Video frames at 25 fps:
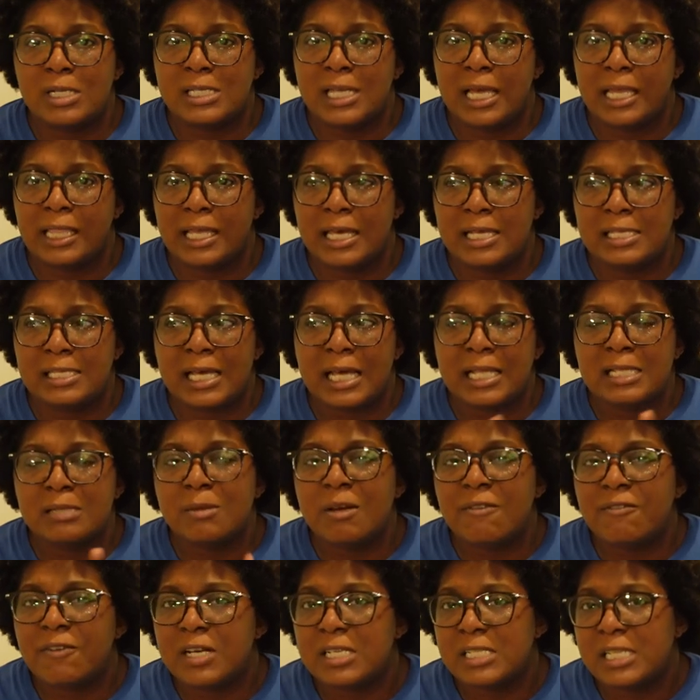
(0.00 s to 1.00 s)
to take their sides
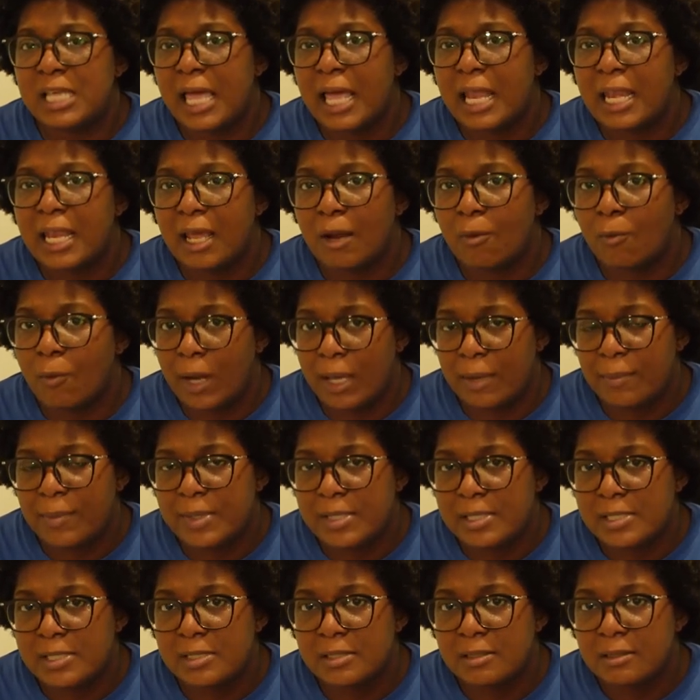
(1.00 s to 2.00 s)
motherfuckers are goddamn
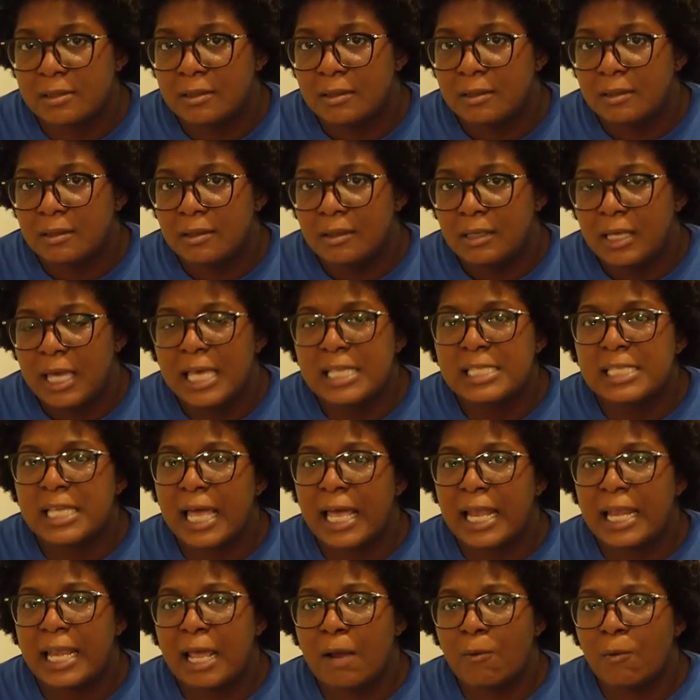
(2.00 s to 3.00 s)
rapists He's a
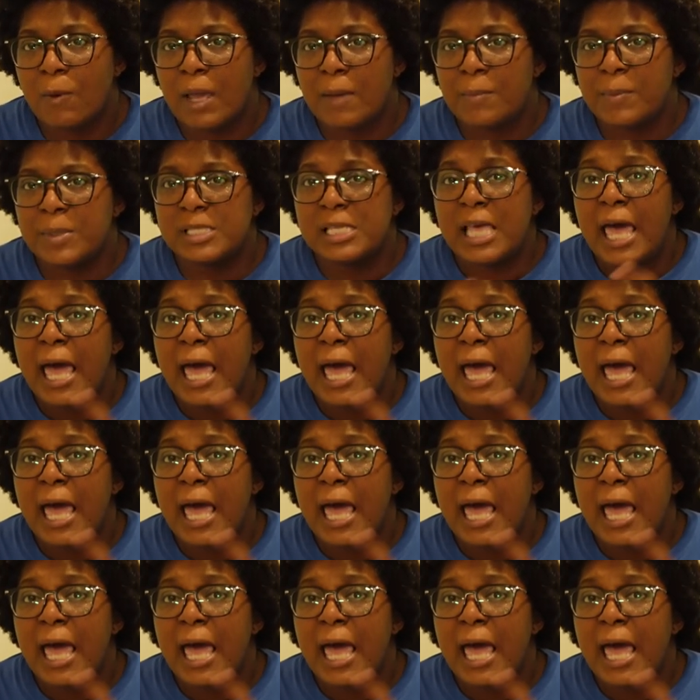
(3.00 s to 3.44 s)
goddamn rapist.